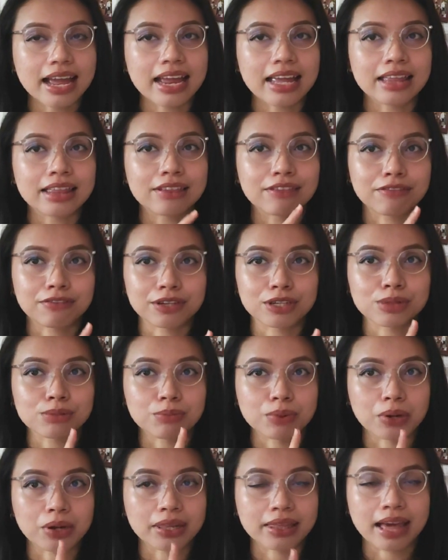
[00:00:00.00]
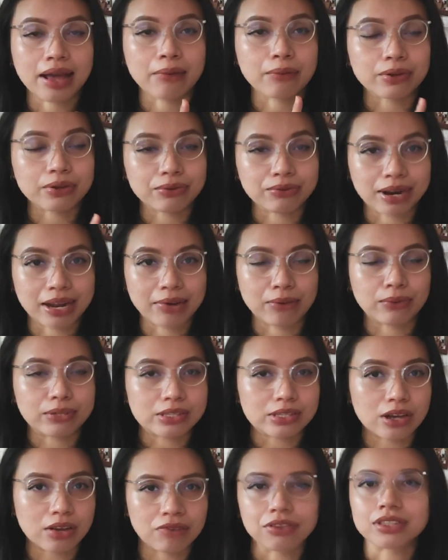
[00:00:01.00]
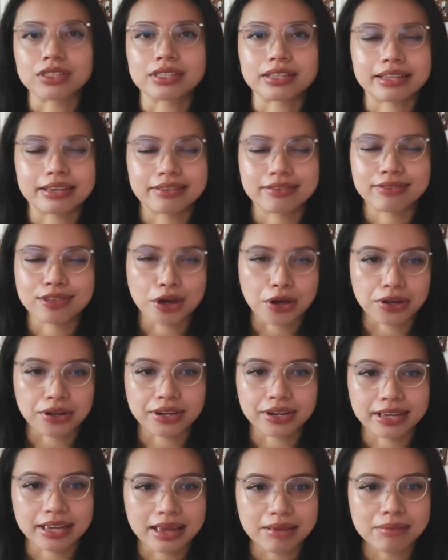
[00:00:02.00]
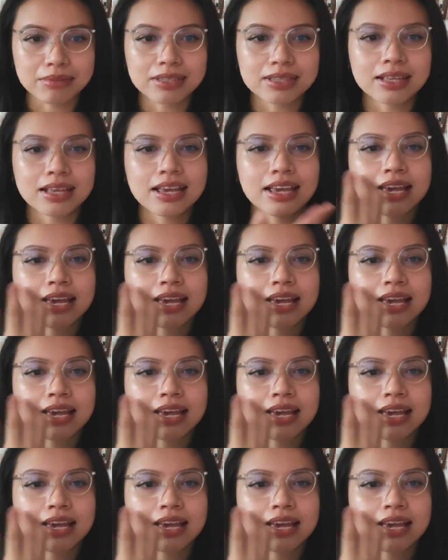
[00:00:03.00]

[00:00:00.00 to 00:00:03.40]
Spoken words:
and the first book that we read was obviously The Hunger Games.